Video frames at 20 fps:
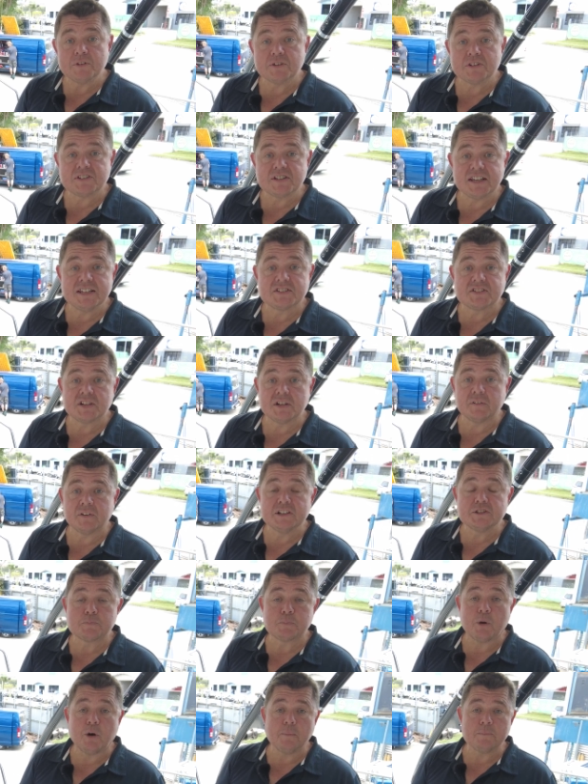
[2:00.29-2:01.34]
with the T
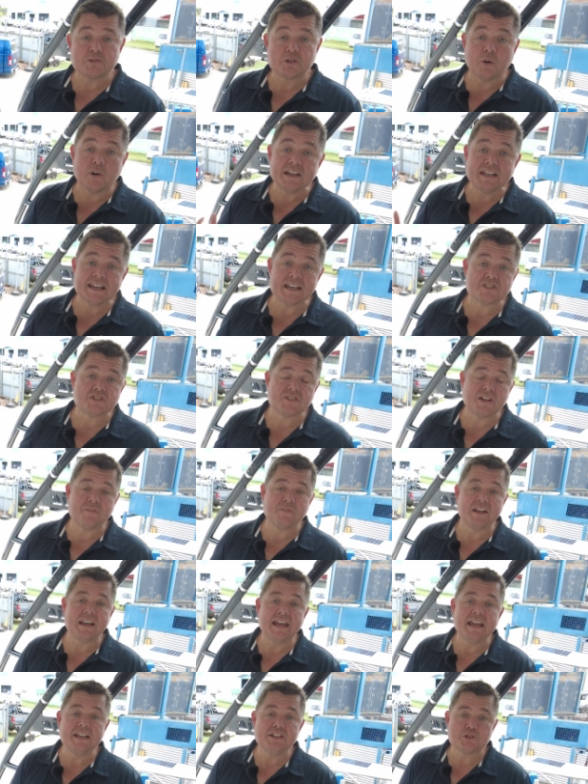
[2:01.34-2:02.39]
Series props, I guess
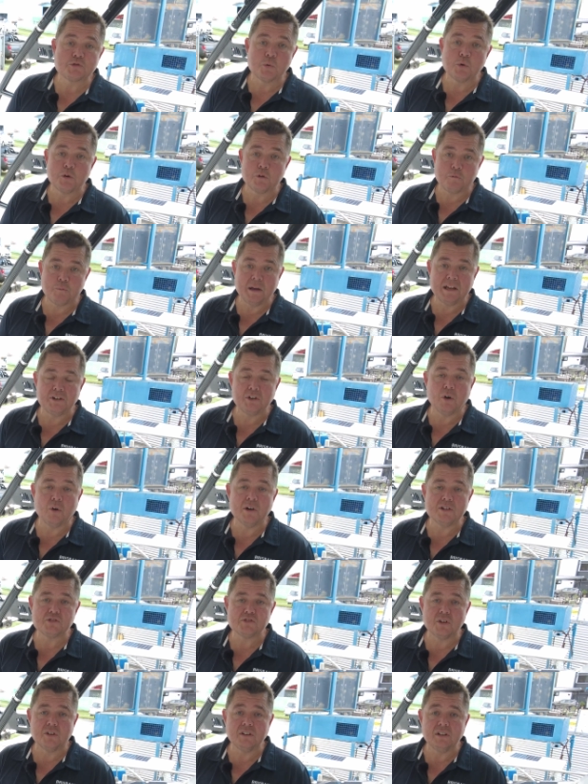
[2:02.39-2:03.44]
17s would have been
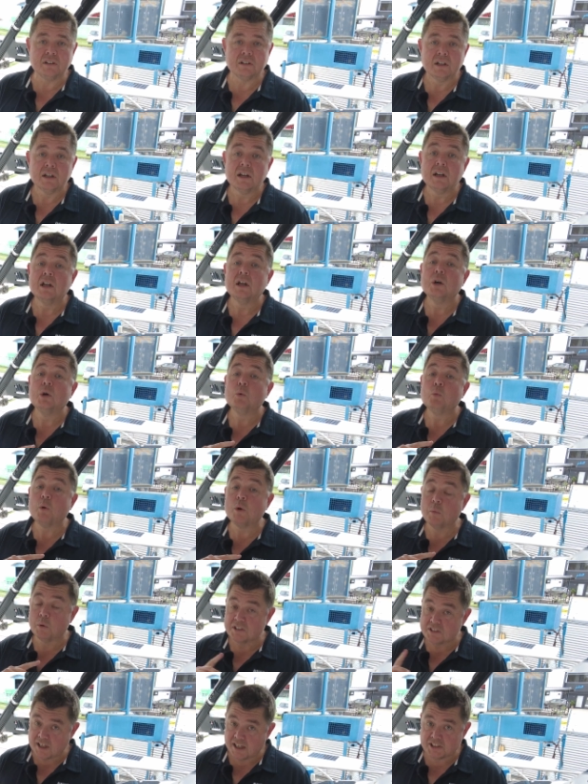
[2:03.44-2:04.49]
nice on it. We
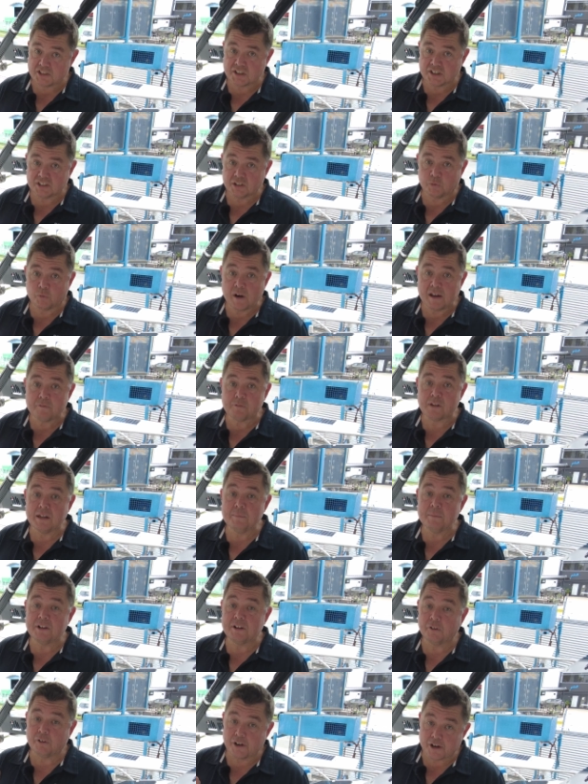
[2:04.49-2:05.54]
were touching the rev
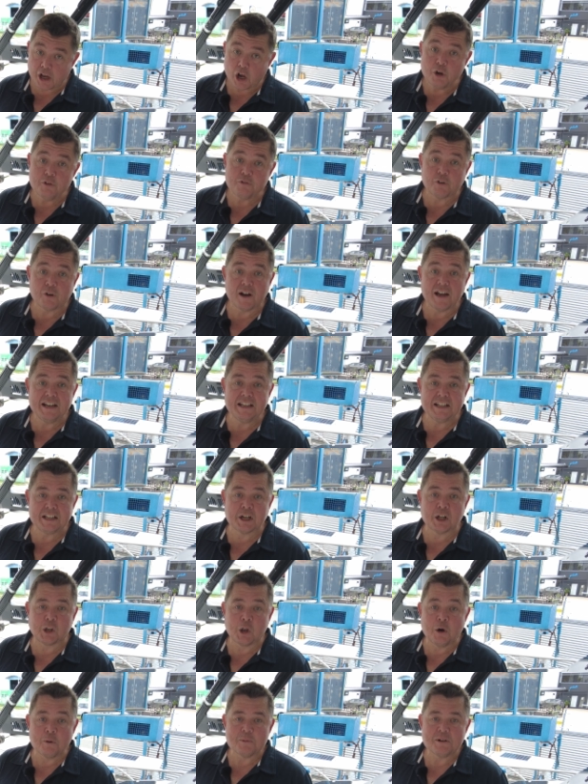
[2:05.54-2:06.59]
limiter at over 80
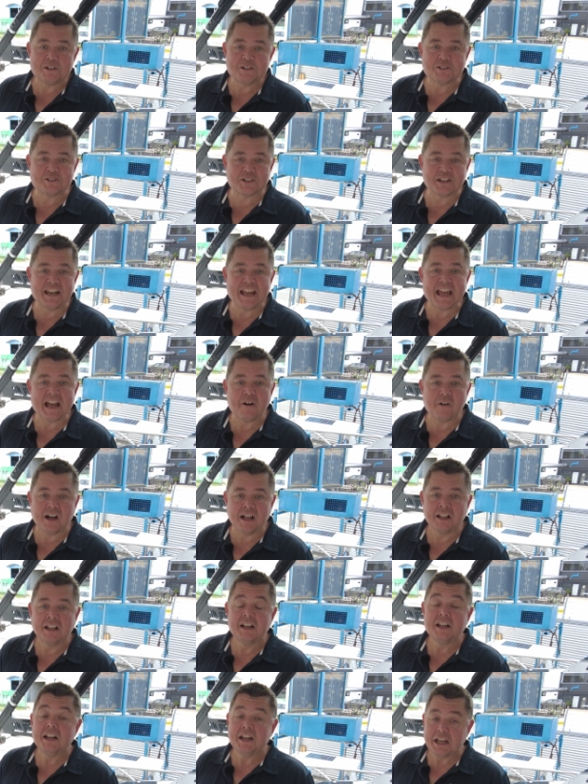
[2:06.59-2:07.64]
kilometers an hour
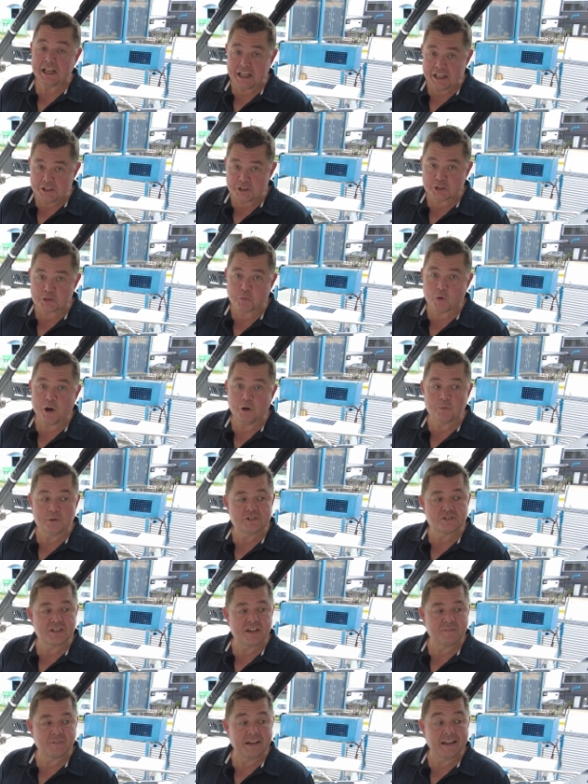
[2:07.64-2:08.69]
in swell with
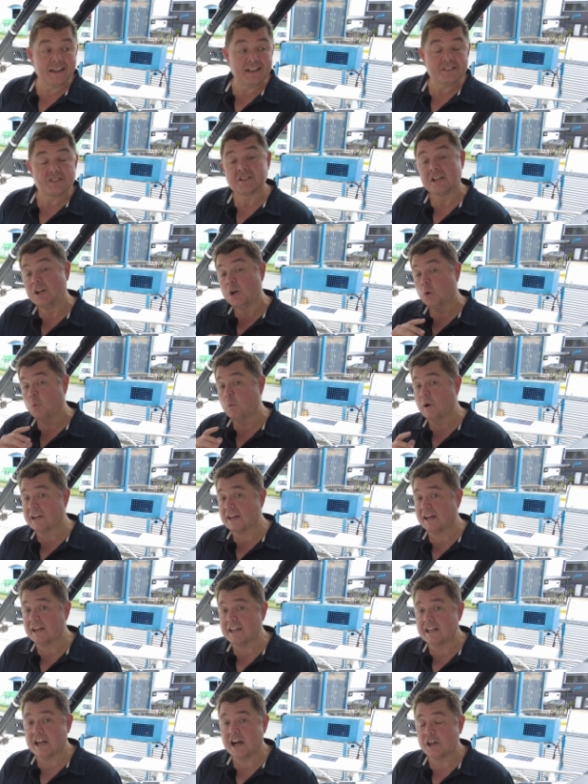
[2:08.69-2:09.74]
17s. We're
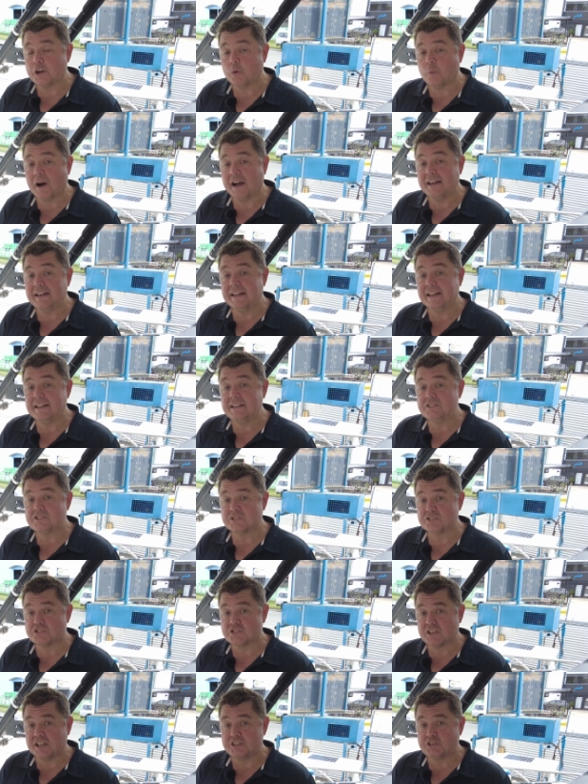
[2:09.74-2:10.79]
going to go to 18s
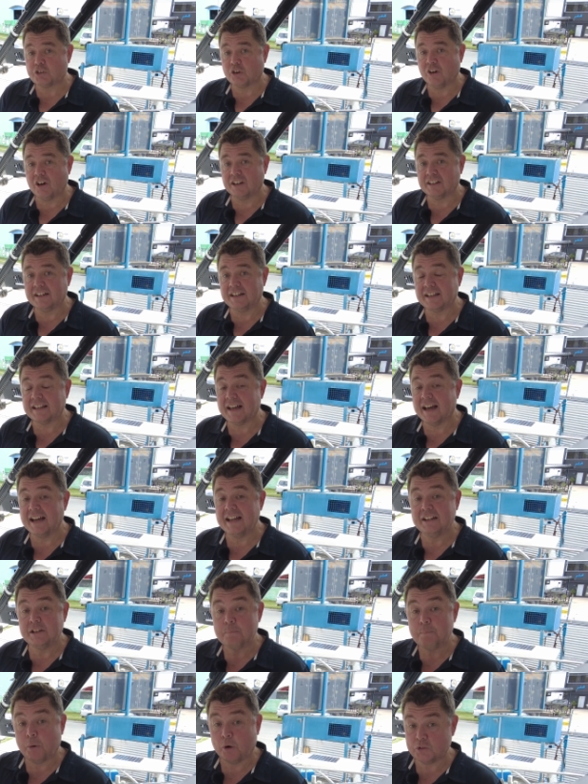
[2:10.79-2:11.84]
and see trial it
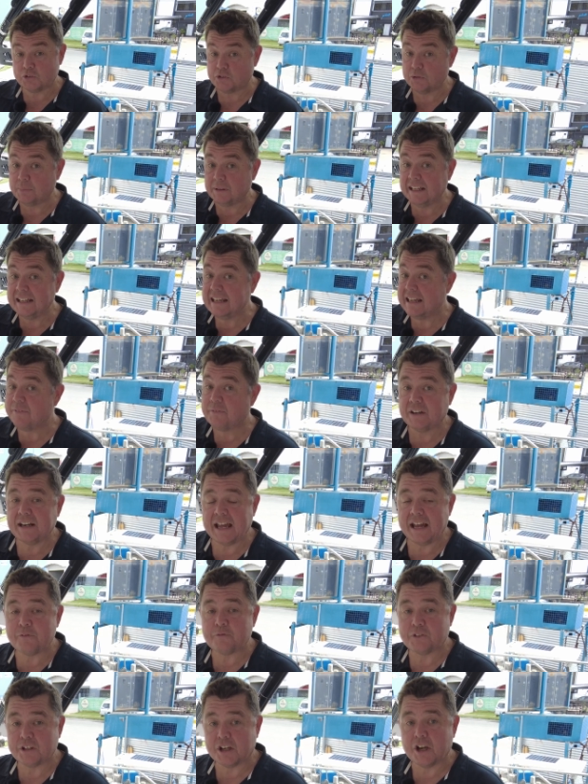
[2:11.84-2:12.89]
again and possibly even
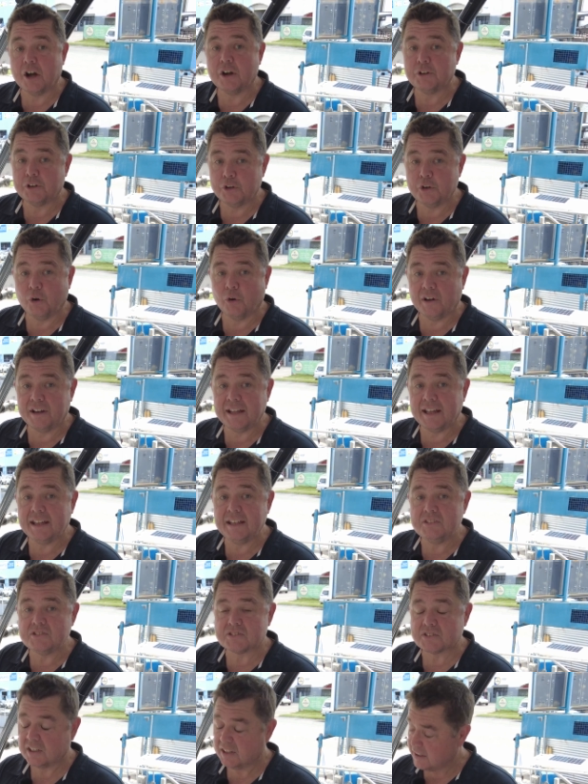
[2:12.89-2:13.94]
have to go to
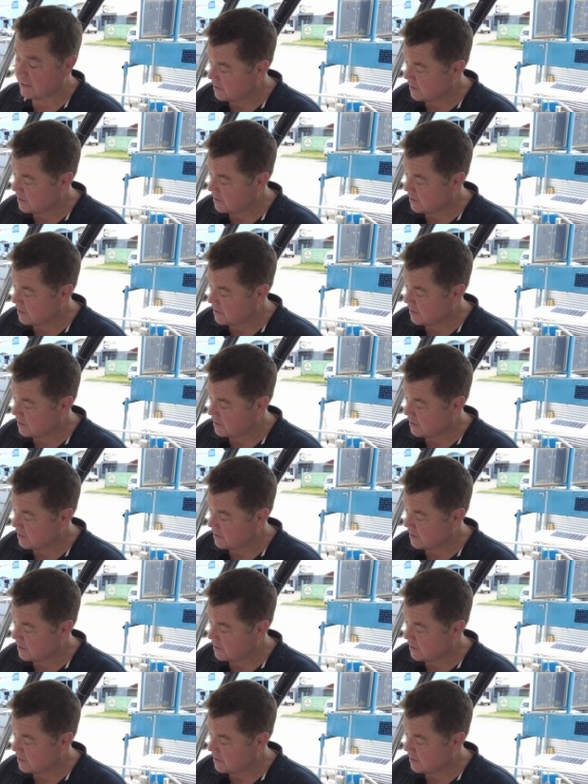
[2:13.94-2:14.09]
19s.